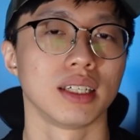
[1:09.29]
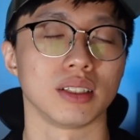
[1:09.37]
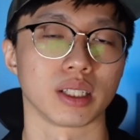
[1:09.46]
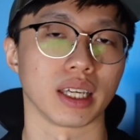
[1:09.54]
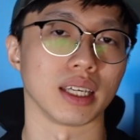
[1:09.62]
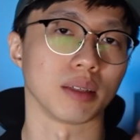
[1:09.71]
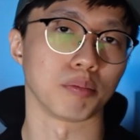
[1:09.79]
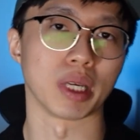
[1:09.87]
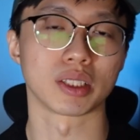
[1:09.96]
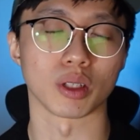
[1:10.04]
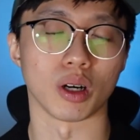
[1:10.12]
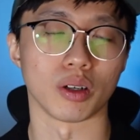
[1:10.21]
okay,
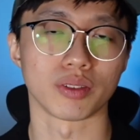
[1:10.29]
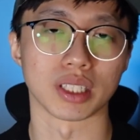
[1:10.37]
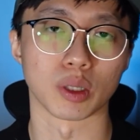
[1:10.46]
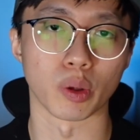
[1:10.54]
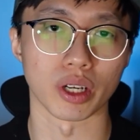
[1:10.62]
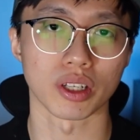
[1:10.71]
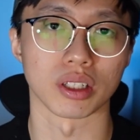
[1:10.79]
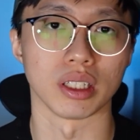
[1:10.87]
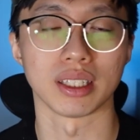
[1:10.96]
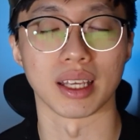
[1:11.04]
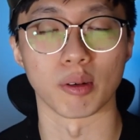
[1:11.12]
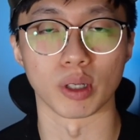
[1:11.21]
based off the question
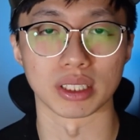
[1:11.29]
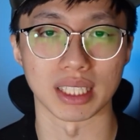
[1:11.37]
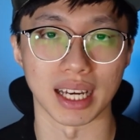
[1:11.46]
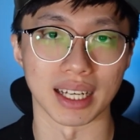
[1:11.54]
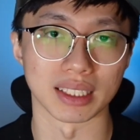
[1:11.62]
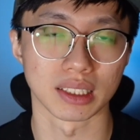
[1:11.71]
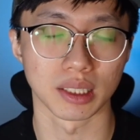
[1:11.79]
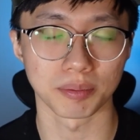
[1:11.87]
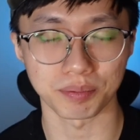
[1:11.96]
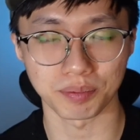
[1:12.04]
that was asked.